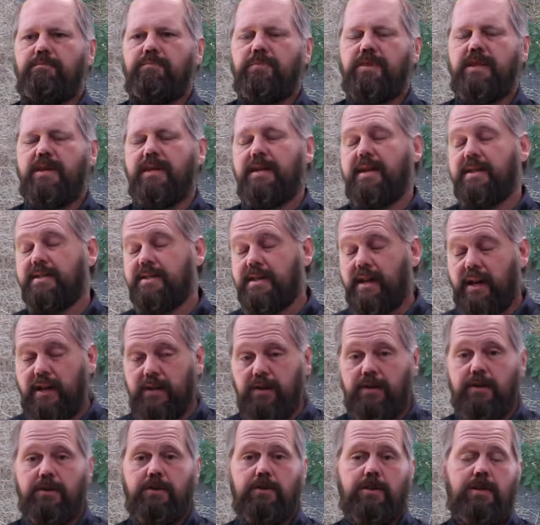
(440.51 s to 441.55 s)
Now, yes, I
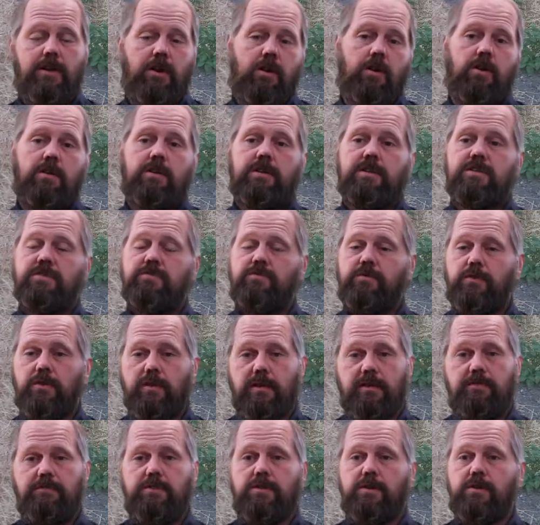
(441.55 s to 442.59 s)
know a garden is
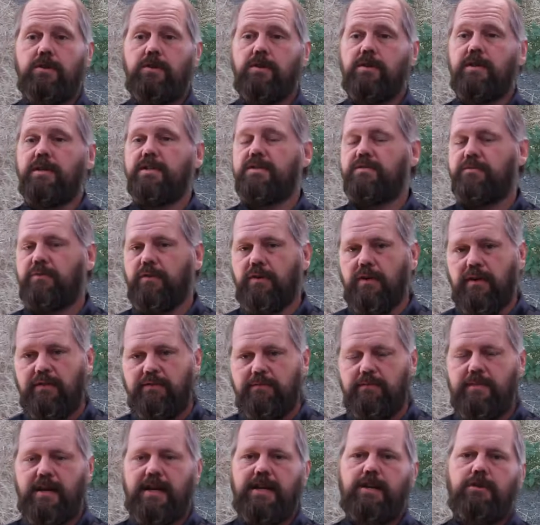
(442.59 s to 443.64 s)
full of dirt, it's full of
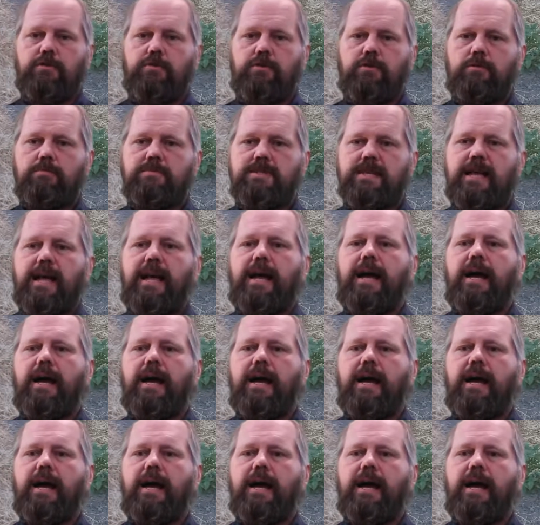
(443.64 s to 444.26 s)
microbes.